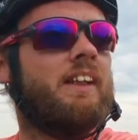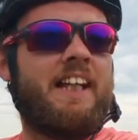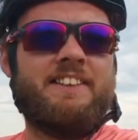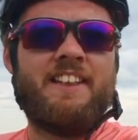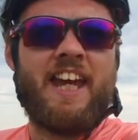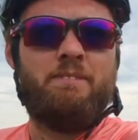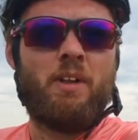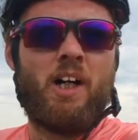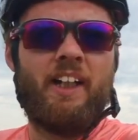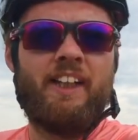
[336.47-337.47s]
Let's get
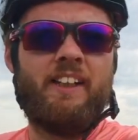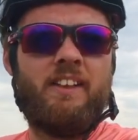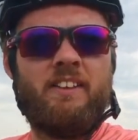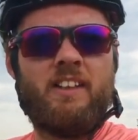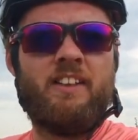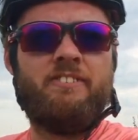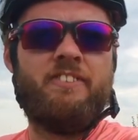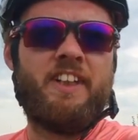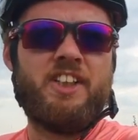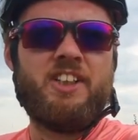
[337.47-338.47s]
by and
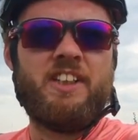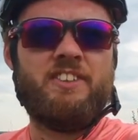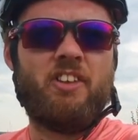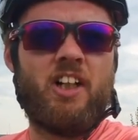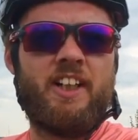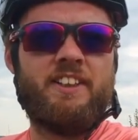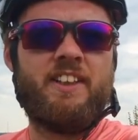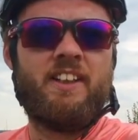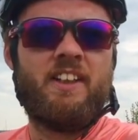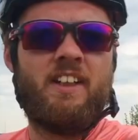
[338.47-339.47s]
finish this ride
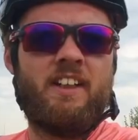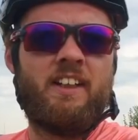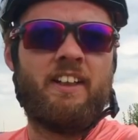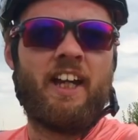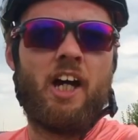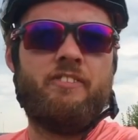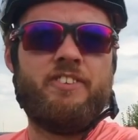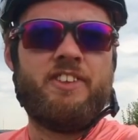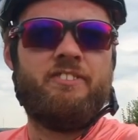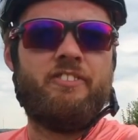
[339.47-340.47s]
and get home
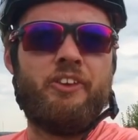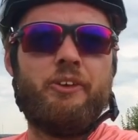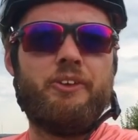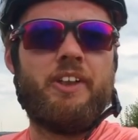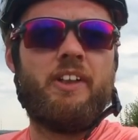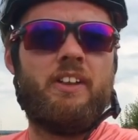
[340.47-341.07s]
for some food.